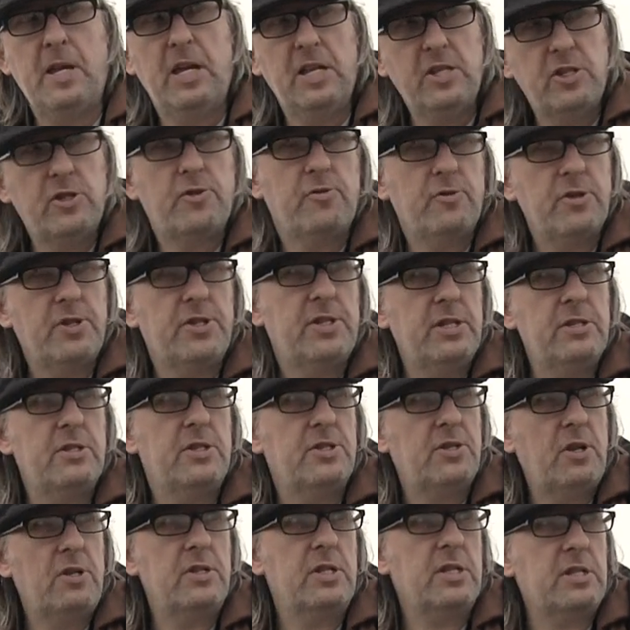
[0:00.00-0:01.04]
interest in the
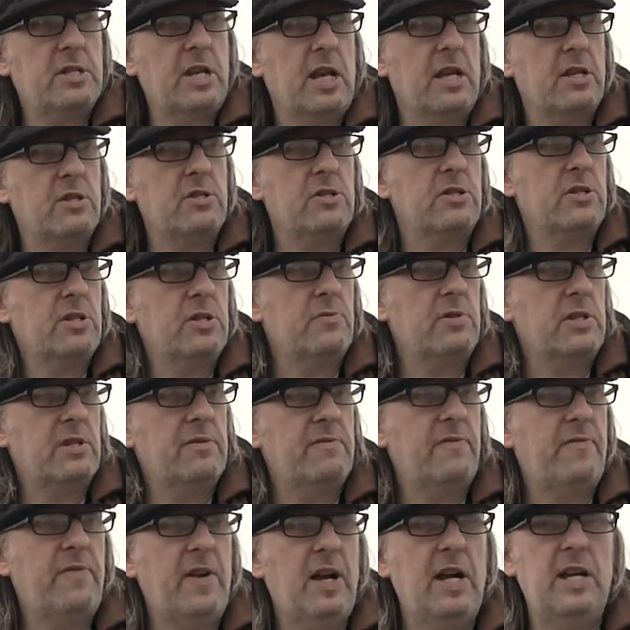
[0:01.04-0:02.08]
sonic textures that we
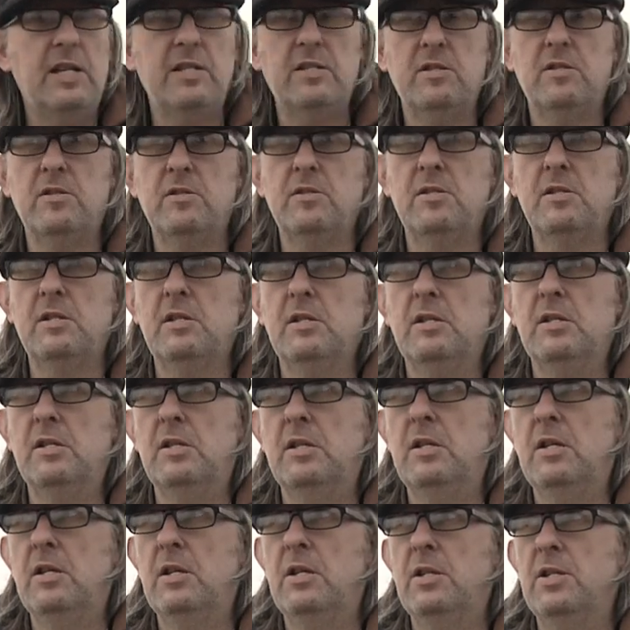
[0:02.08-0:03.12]
can find.
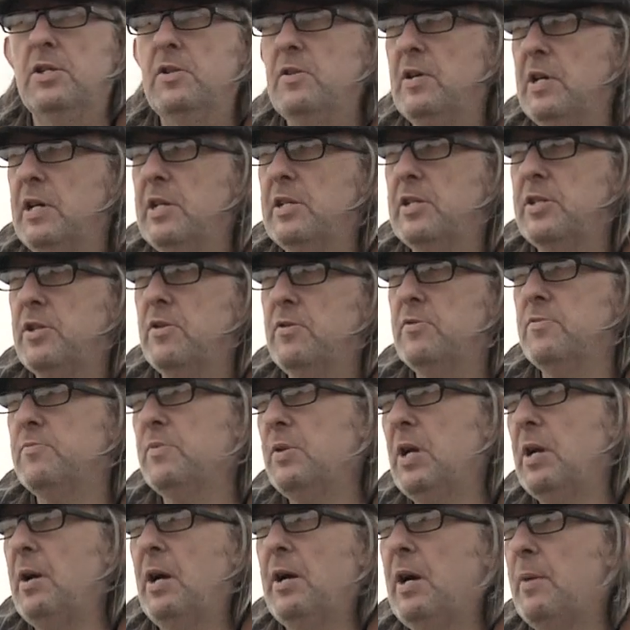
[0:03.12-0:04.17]
So I, so
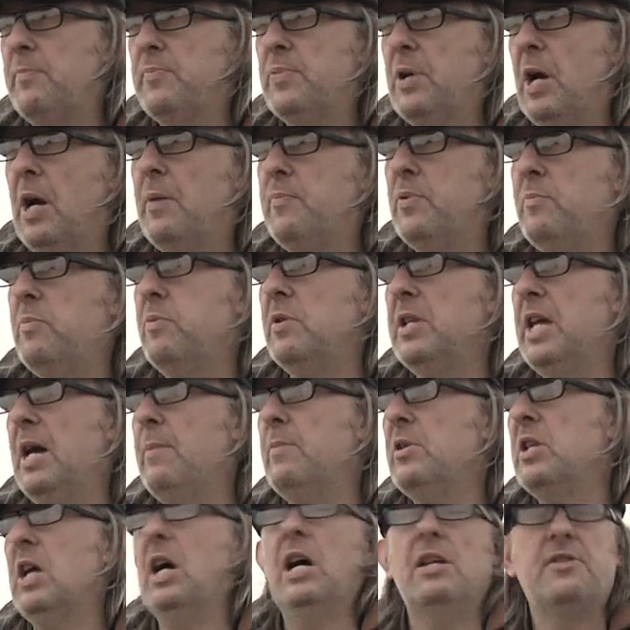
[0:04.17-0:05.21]
I, I probably
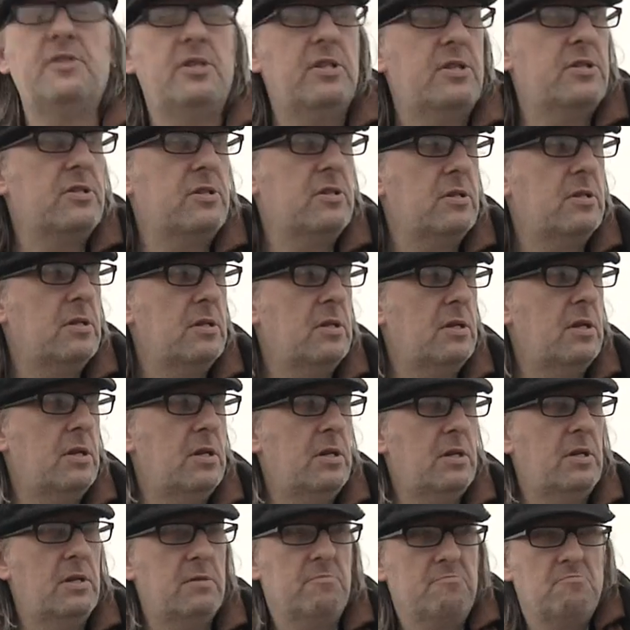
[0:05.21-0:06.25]
am an artist
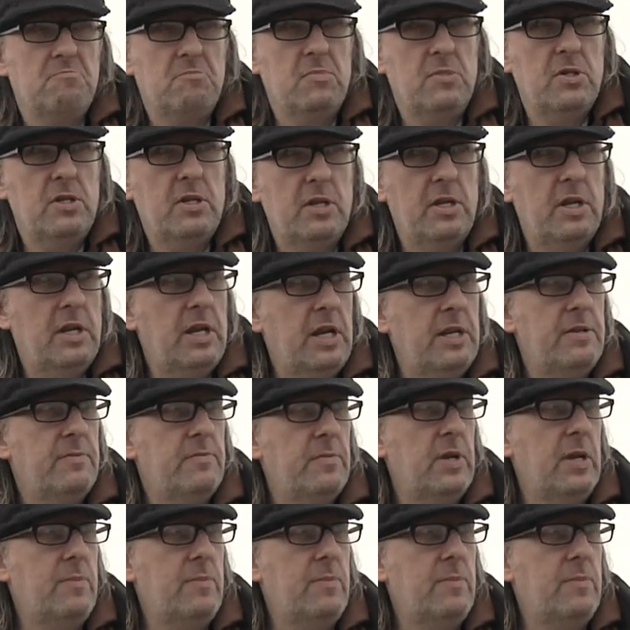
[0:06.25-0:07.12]
in,